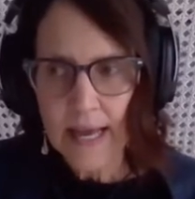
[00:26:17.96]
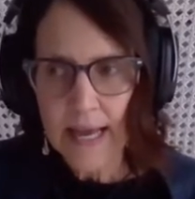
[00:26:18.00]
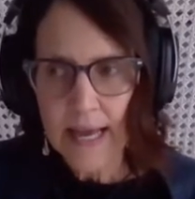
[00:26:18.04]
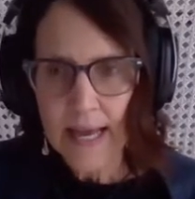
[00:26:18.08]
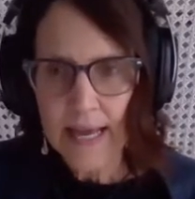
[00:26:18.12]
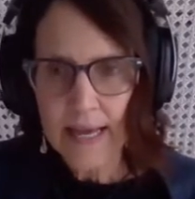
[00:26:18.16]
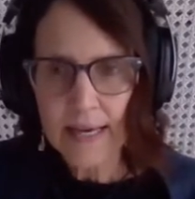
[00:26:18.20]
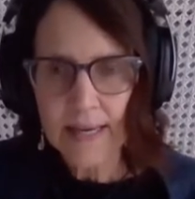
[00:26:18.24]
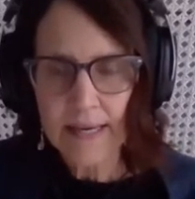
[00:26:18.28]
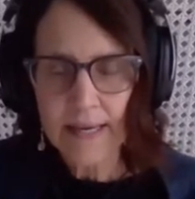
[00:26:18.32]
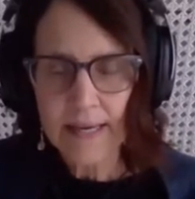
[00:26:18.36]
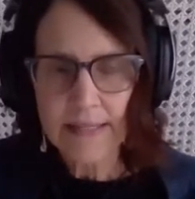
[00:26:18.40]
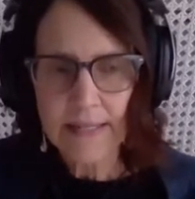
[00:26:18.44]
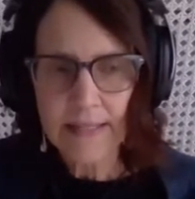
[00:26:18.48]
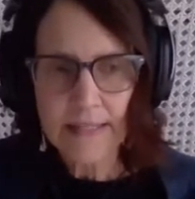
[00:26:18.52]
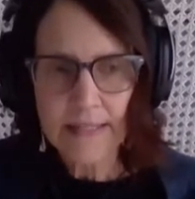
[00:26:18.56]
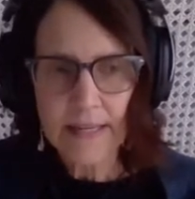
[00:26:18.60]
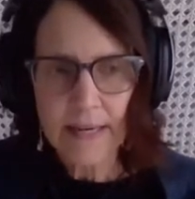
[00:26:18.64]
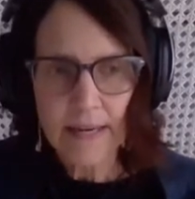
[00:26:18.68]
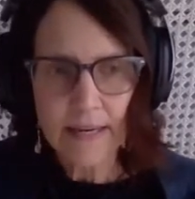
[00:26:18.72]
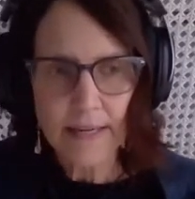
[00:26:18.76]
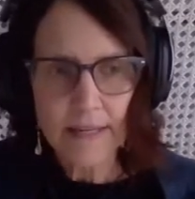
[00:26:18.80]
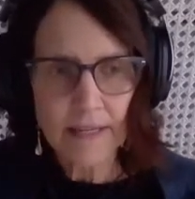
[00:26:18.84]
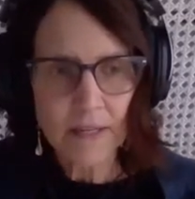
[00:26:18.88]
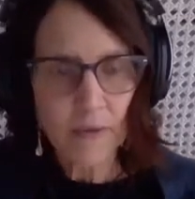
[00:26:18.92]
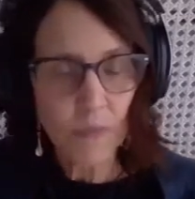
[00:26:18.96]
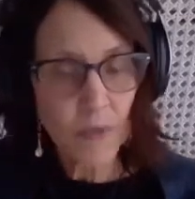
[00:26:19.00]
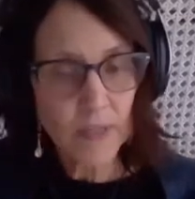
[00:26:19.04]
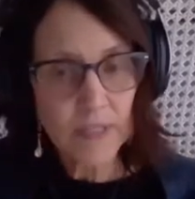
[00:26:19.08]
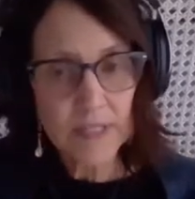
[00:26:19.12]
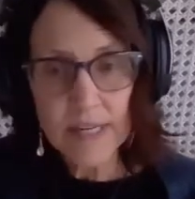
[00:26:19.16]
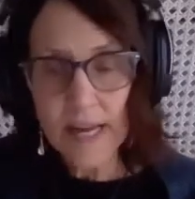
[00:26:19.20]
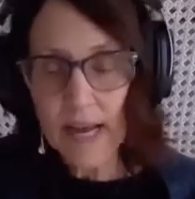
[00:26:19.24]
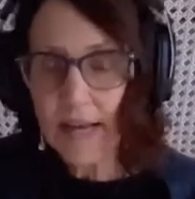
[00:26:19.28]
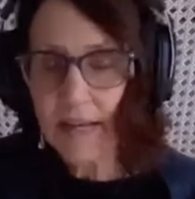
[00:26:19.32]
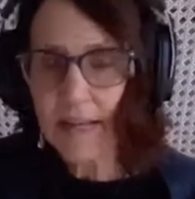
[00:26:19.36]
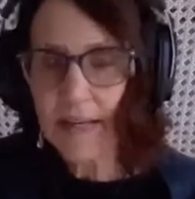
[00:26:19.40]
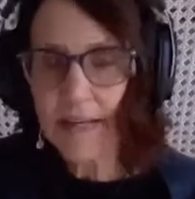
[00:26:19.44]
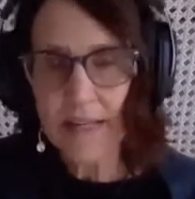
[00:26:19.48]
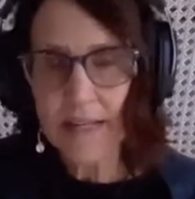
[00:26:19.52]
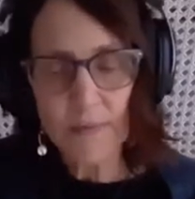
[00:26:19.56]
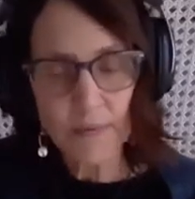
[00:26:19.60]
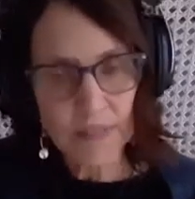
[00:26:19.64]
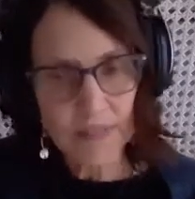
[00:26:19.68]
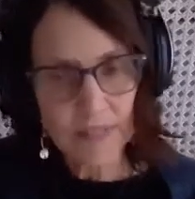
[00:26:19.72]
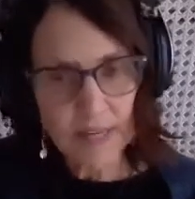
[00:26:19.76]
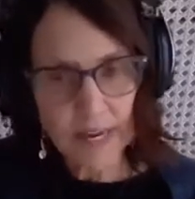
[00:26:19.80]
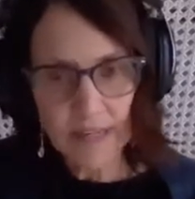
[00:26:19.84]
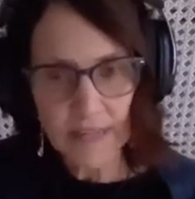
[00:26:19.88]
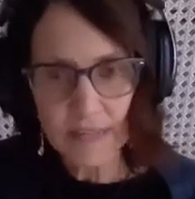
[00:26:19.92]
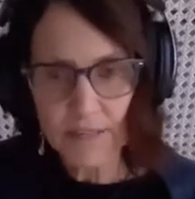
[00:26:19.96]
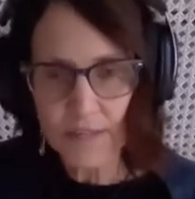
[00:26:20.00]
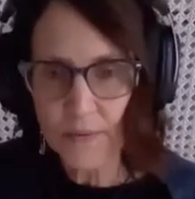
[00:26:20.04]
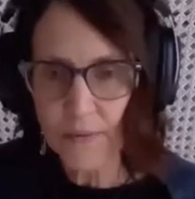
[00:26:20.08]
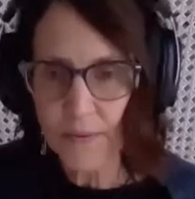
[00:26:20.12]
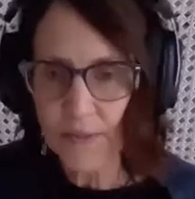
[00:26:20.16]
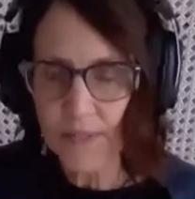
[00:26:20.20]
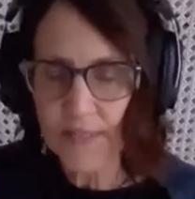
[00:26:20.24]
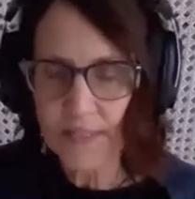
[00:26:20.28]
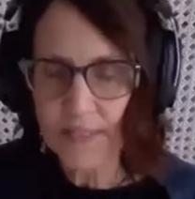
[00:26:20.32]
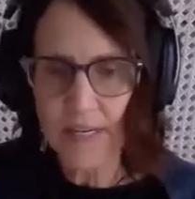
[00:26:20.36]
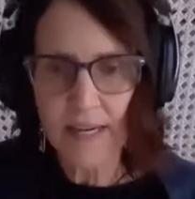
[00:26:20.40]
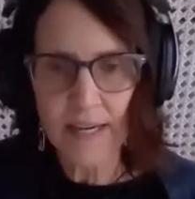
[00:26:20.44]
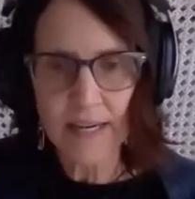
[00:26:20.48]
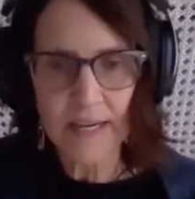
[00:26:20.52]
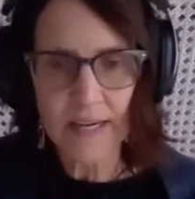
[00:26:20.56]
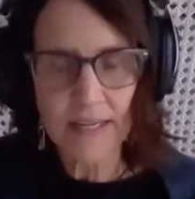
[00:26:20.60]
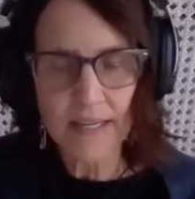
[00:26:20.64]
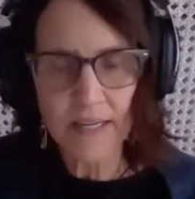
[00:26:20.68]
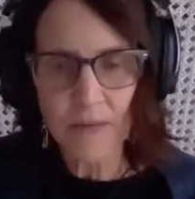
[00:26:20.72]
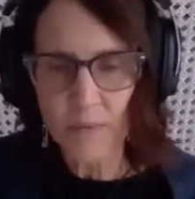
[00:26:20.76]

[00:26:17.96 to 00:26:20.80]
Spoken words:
And it was not suicide.